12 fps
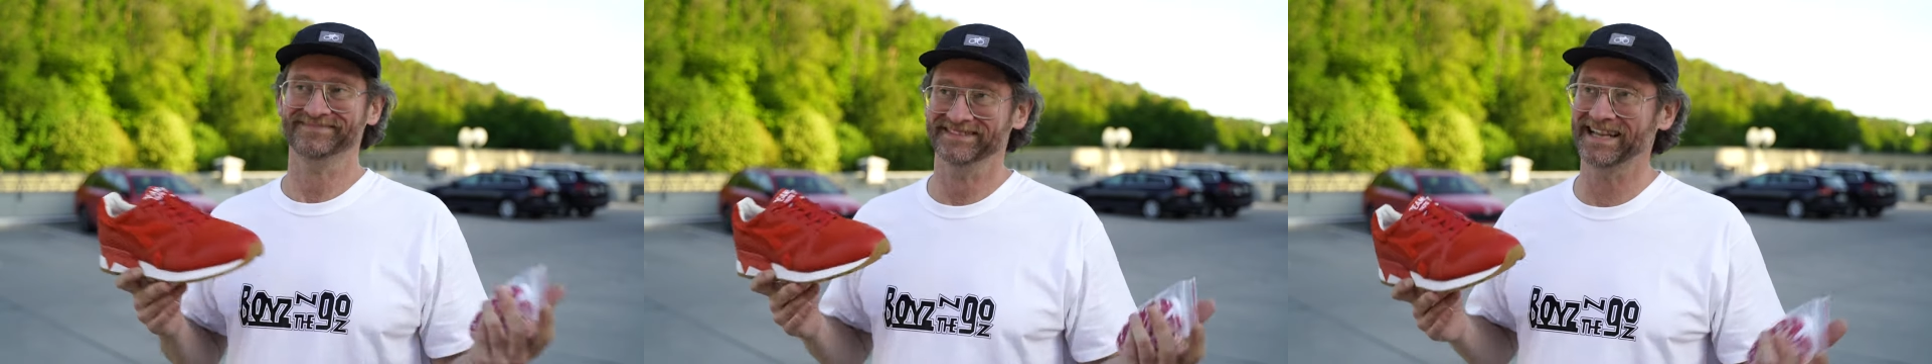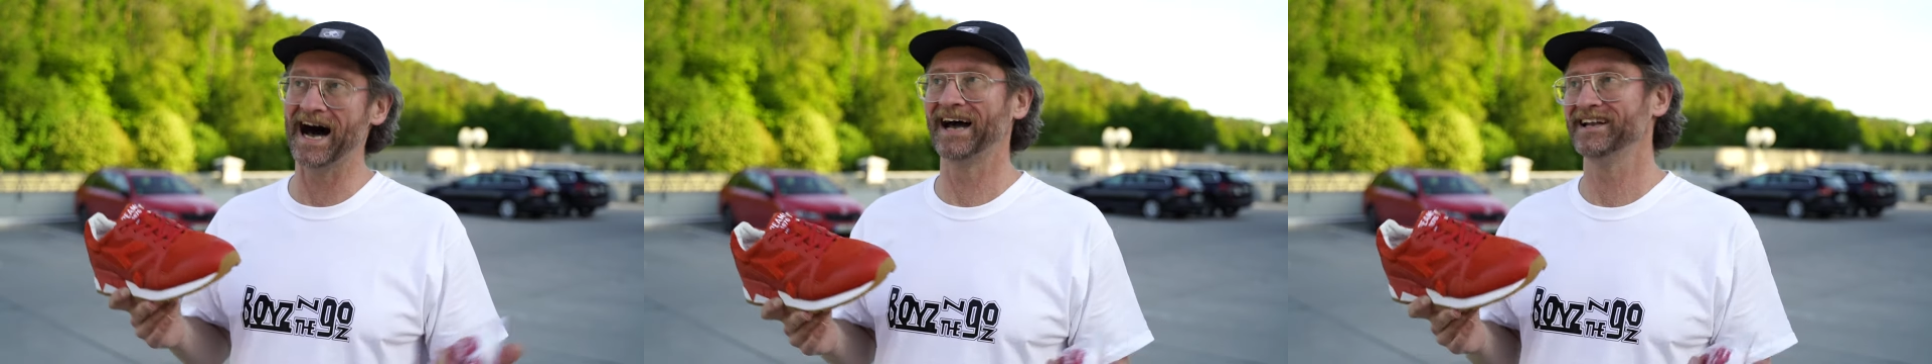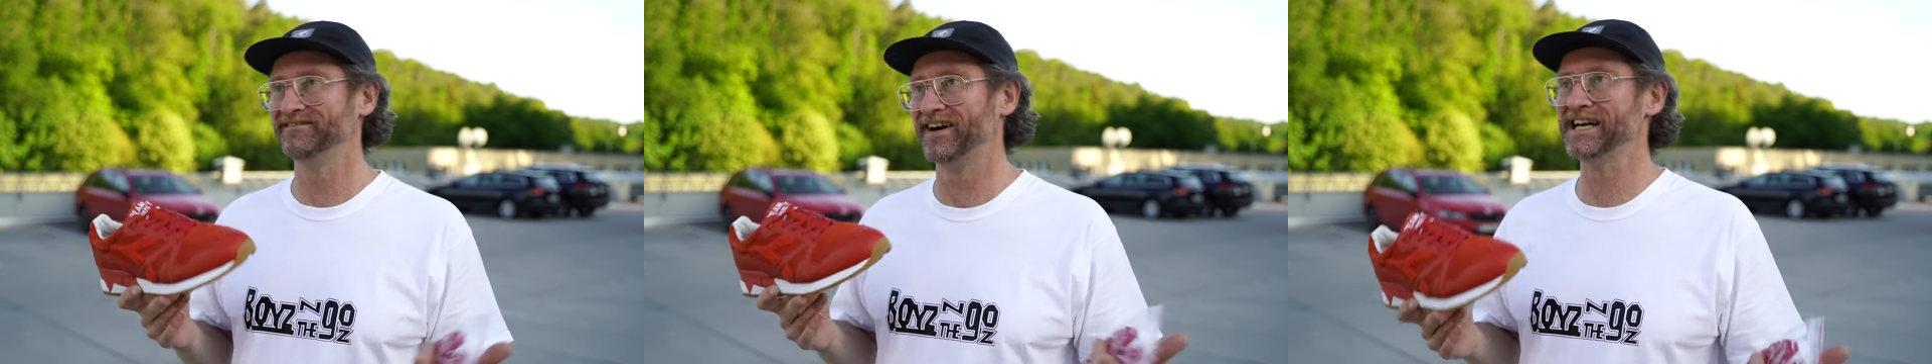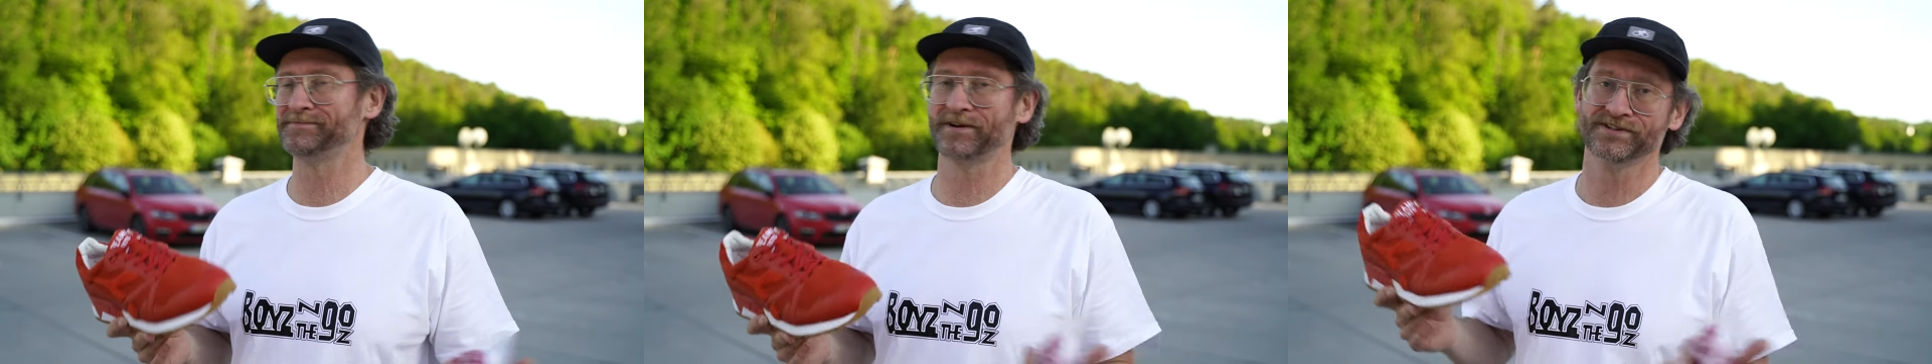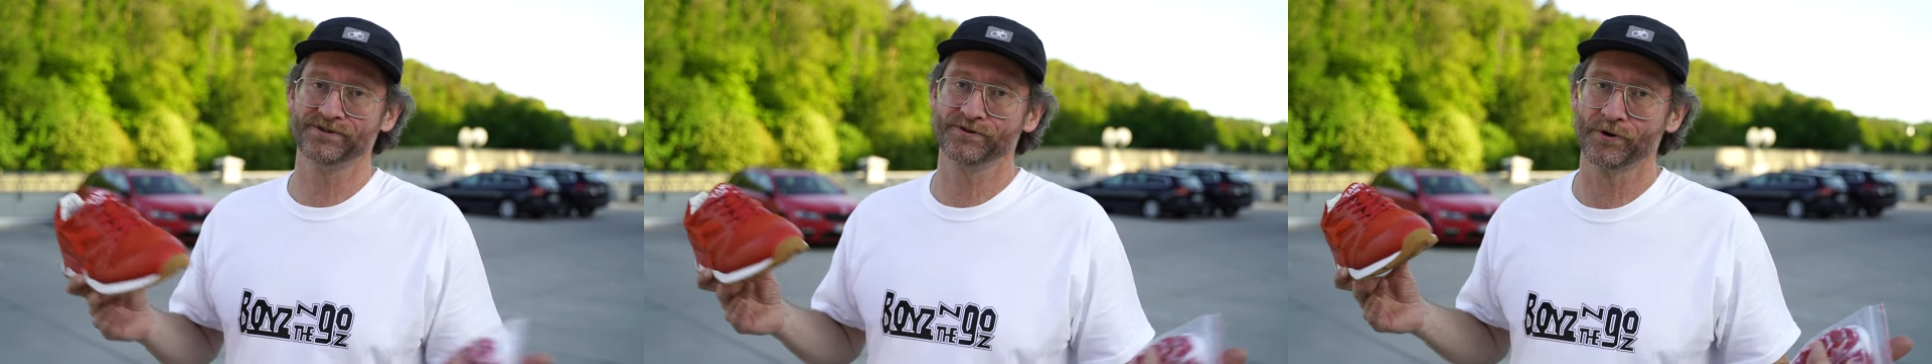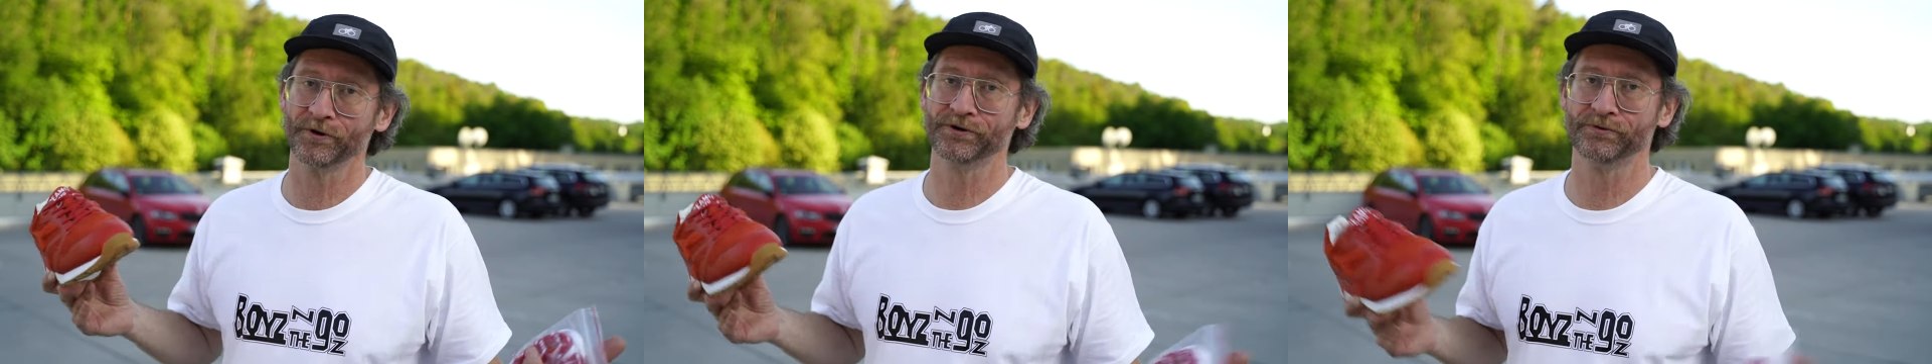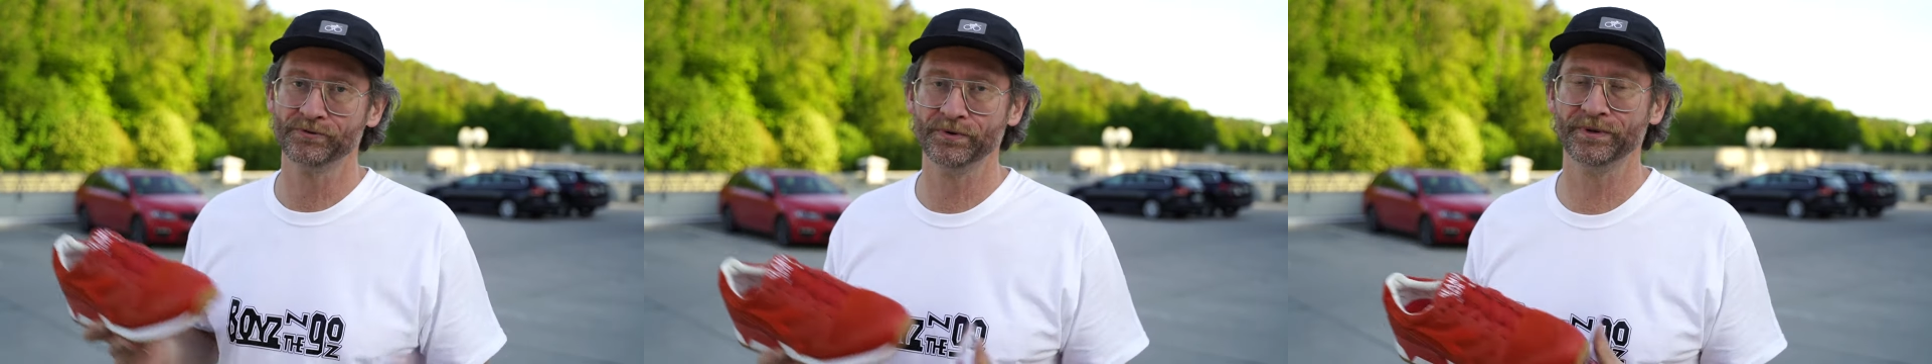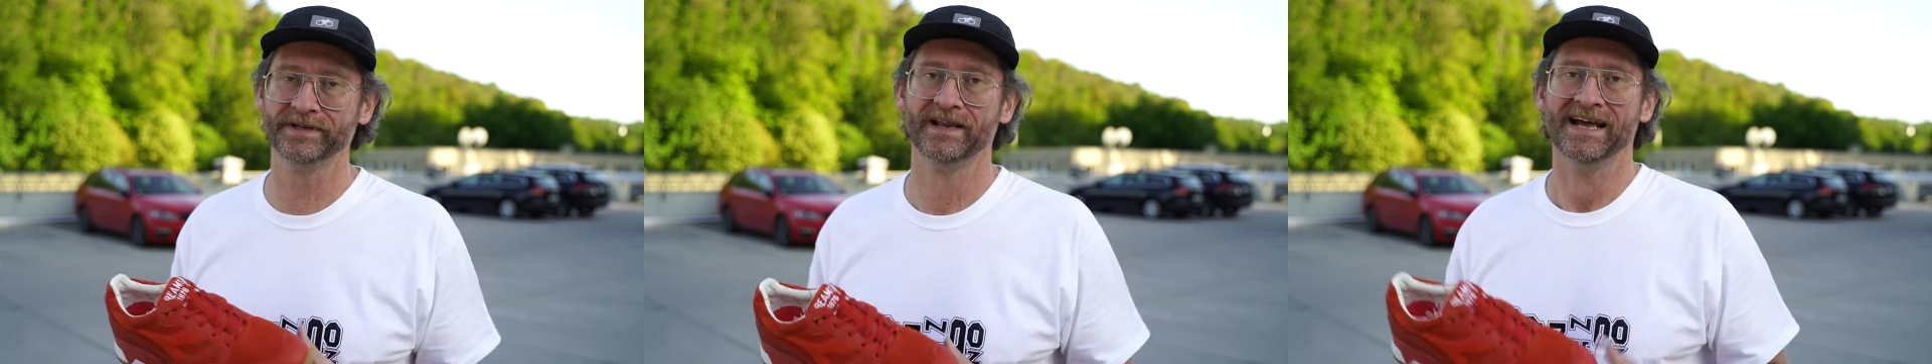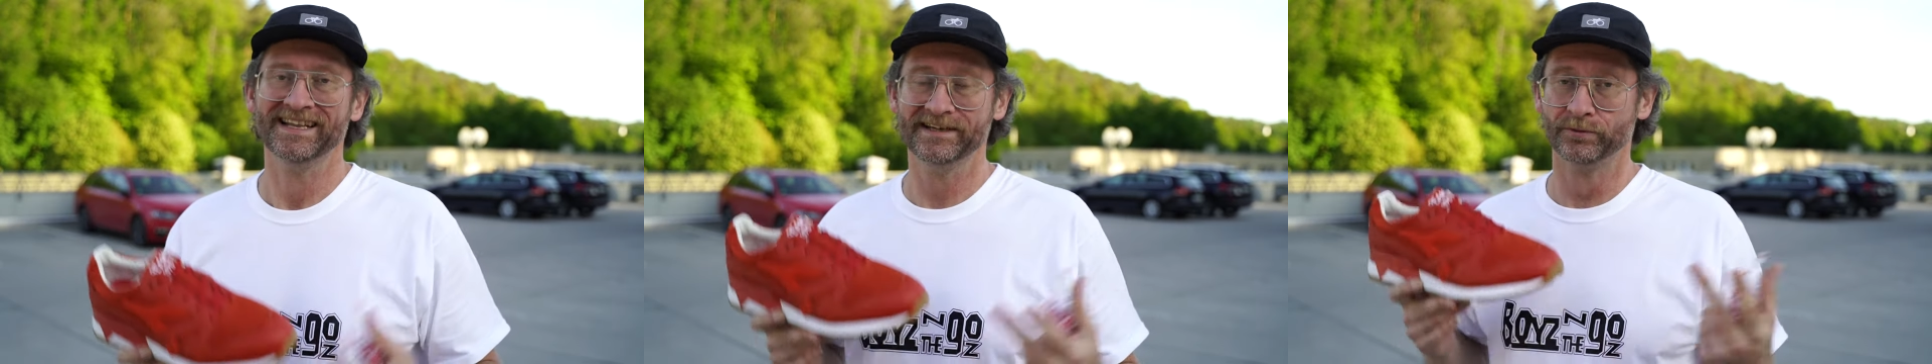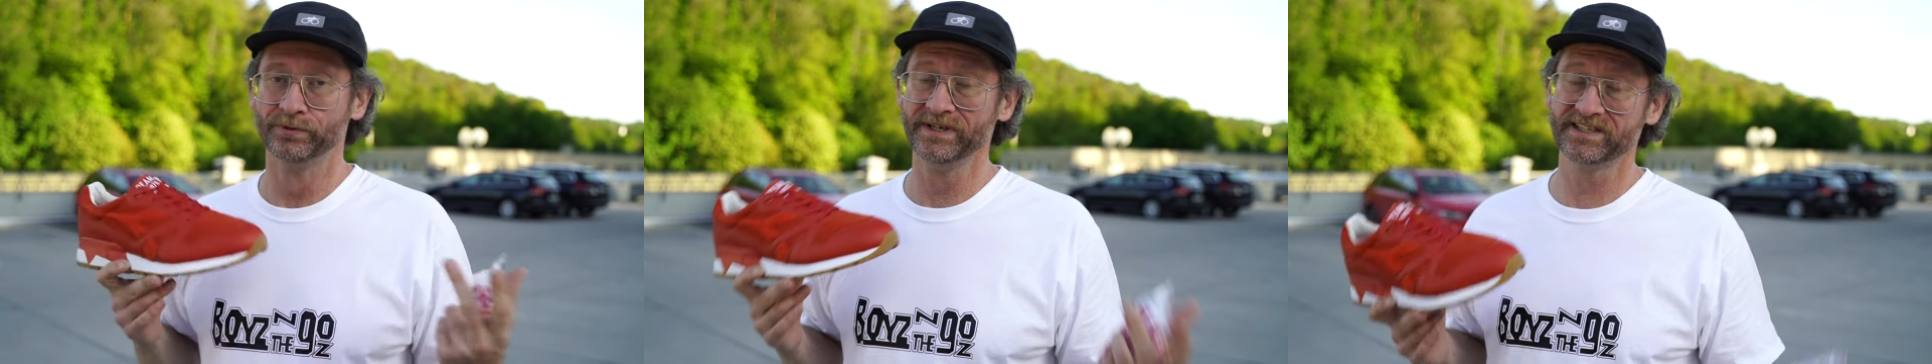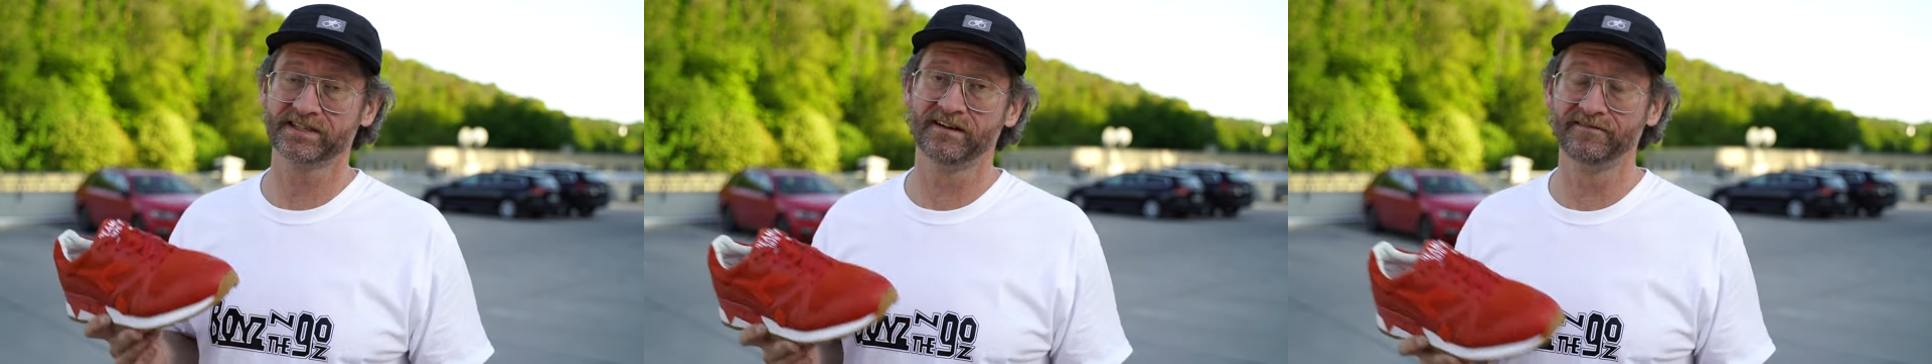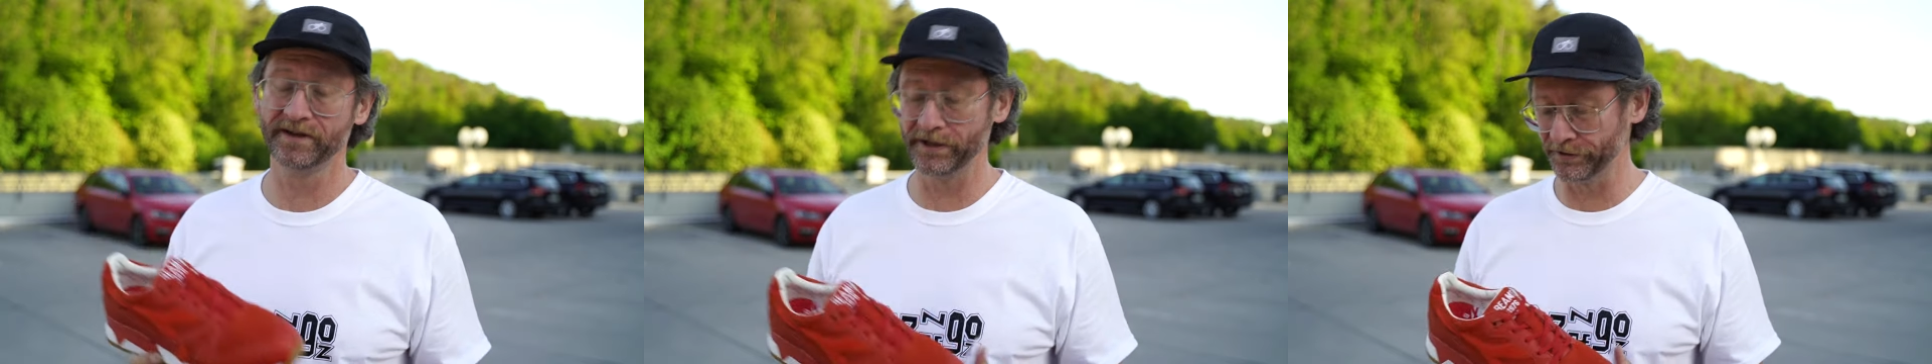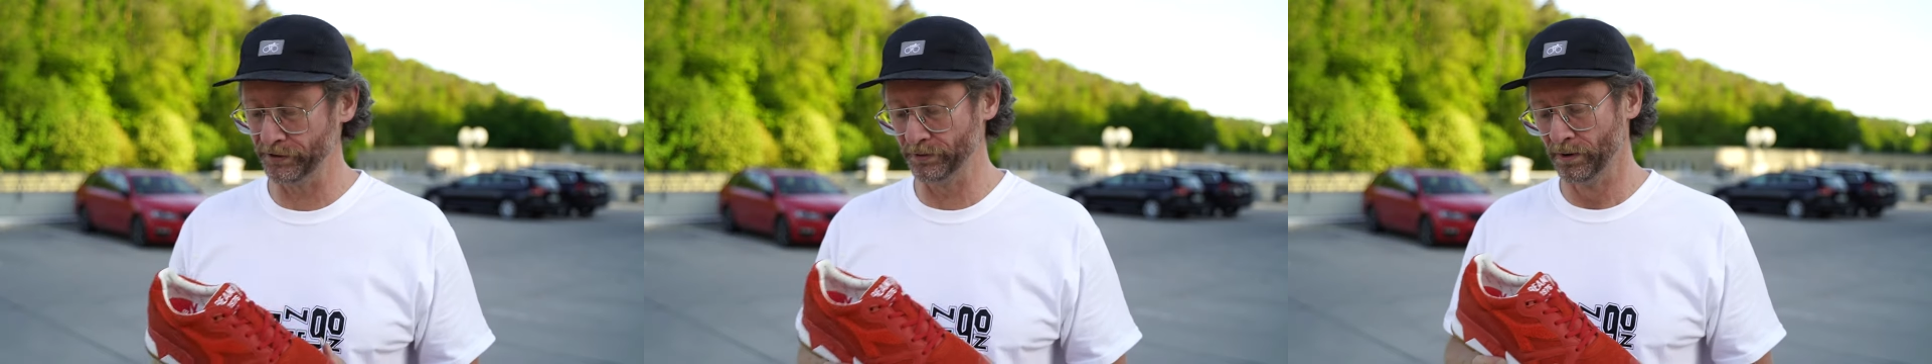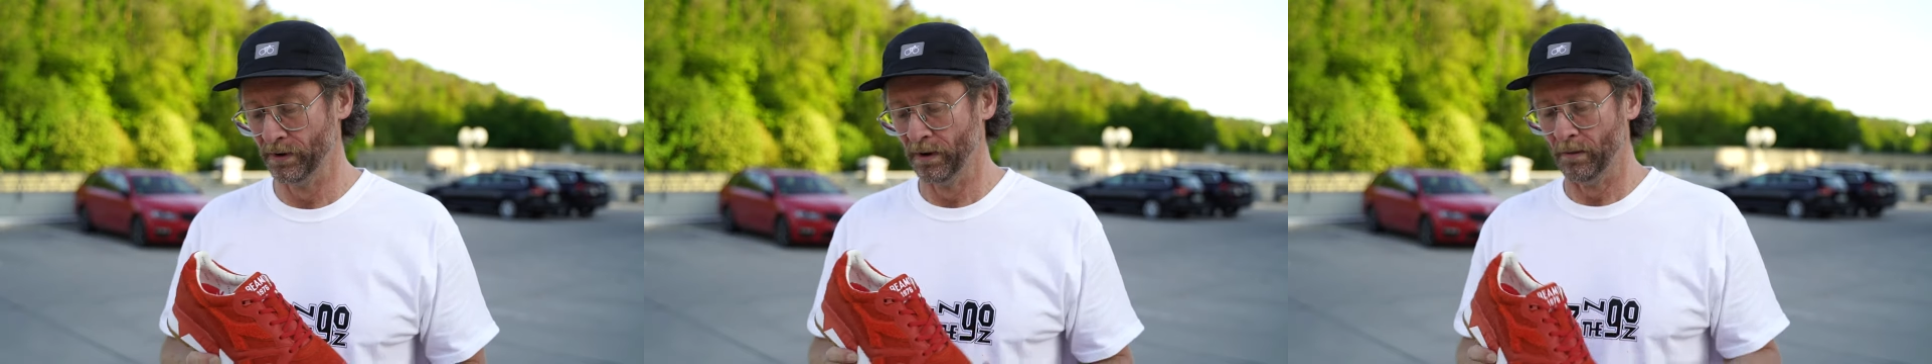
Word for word: Not advised because you're going to ruin the resale value